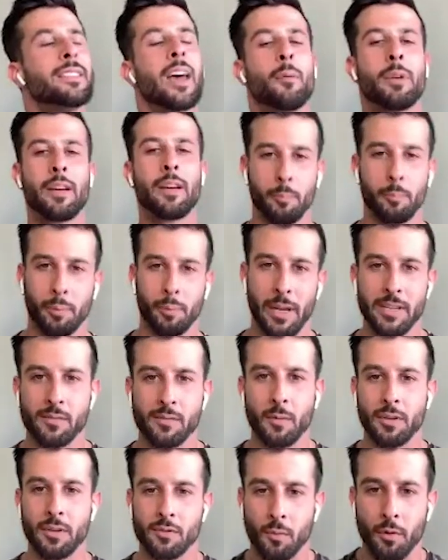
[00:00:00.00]
we have a place
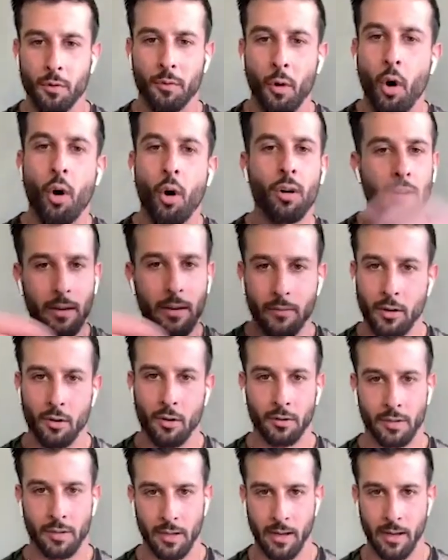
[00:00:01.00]
where it's worth all living
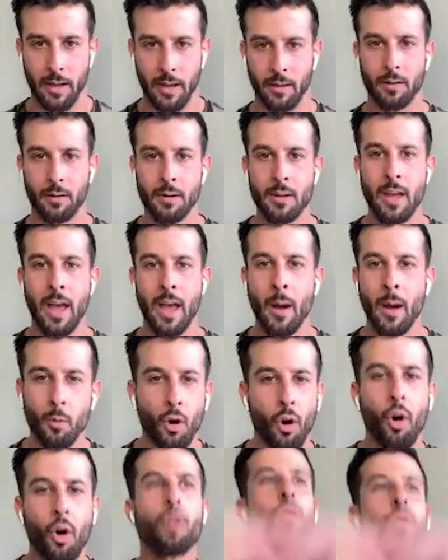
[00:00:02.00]
on together, and we're
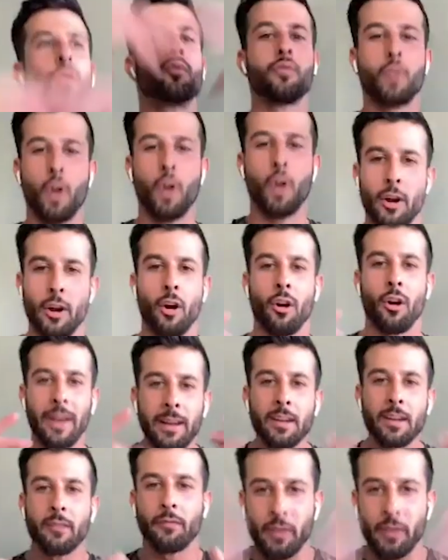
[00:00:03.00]
that's, all growing our
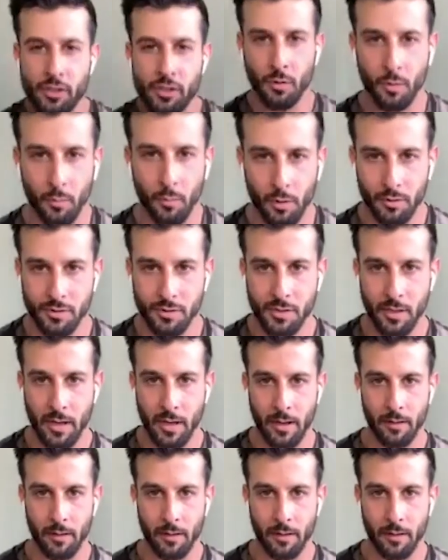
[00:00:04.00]
individual worlds together.